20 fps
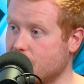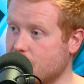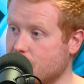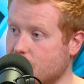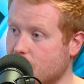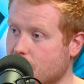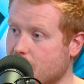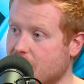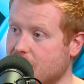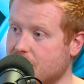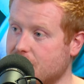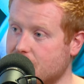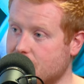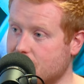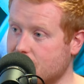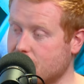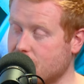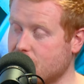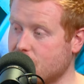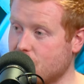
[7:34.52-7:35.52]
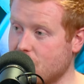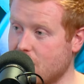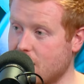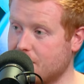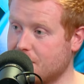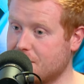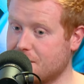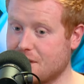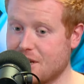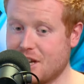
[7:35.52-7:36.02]
Some of the best
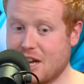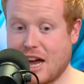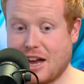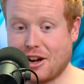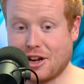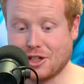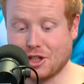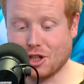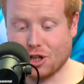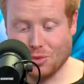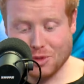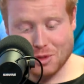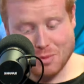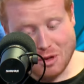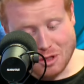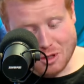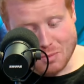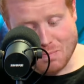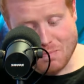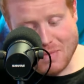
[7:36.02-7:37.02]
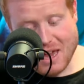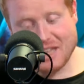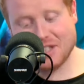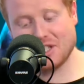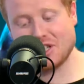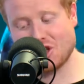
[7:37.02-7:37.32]
chefs. And I thought it was the most amazing